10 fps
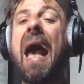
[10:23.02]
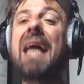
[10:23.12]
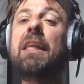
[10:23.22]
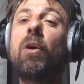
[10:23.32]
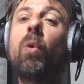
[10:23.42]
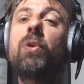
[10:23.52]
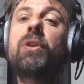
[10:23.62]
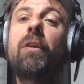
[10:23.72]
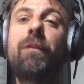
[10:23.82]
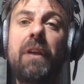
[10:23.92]
and it
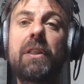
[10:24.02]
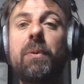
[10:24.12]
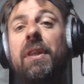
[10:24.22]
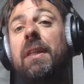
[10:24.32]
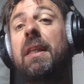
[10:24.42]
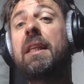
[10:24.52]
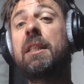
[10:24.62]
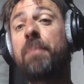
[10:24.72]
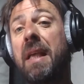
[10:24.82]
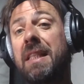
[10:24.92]
also fits within these
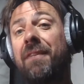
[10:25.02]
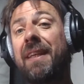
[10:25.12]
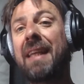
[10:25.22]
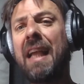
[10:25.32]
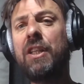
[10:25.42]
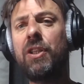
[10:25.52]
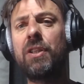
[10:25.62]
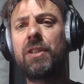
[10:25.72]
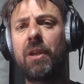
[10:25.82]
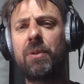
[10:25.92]

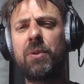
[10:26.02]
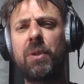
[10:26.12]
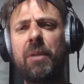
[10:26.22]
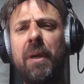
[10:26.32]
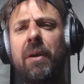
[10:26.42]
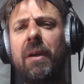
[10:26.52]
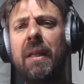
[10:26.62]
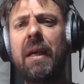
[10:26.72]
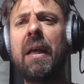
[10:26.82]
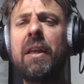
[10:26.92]
specifications that I was talking about
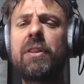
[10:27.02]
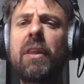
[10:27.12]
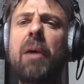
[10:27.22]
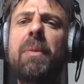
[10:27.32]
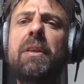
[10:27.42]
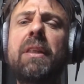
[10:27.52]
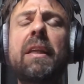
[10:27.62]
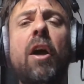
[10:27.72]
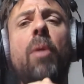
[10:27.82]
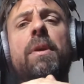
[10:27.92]
earlier. So that means that it
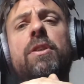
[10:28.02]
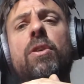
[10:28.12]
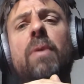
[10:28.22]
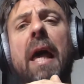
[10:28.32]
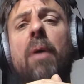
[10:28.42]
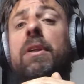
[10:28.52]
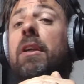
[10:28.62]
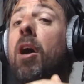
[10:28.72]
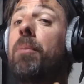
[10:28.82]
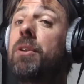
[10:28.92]
can't be too loud. It
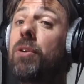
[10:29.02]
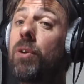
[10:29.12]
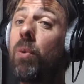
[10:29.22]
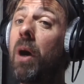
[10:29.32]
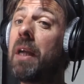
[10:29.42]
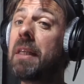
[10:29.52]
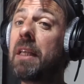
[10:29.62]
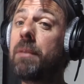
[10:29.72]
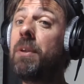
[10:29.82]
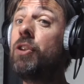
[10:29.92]
can't be too quiet. It
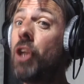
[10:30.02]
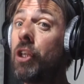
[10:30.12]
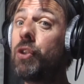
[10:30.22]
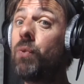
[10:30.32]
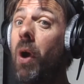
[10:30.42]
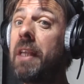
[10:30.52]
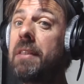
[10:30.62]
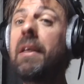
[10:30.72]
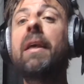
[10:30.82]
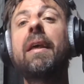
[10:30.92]
has to be just
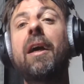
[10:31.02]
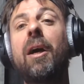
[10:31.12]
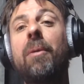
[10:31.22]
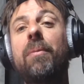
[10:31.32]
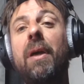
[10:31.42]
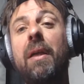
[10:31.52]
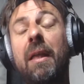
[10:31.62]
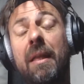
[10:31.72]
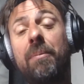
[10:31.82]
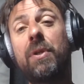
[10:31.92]
right. And
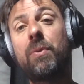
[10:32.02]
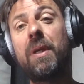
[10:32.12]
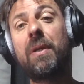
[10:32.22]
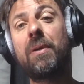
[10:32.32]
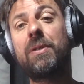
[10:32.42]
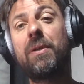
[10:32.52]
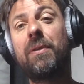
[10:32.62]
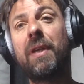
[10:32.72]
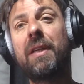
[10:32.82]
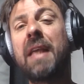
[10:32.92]
in between those two
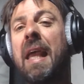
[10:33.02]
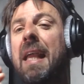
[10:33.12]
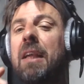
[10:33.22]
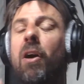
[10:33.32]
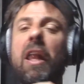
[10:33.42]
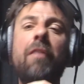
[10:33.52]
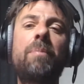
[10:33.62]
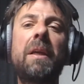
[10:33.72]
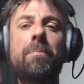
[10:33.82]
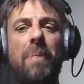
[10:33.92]
things, it can't have
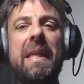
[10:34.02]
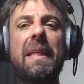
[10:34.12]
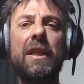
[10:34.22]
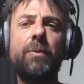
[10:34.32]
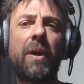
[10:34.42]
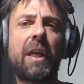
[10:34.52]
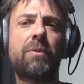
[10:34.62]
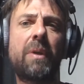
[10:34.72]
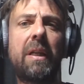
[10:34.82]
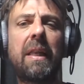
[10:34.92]
big peaks where it gets
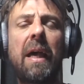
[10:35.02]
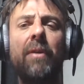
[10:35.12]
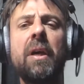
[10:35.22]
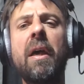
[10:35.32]
really loud.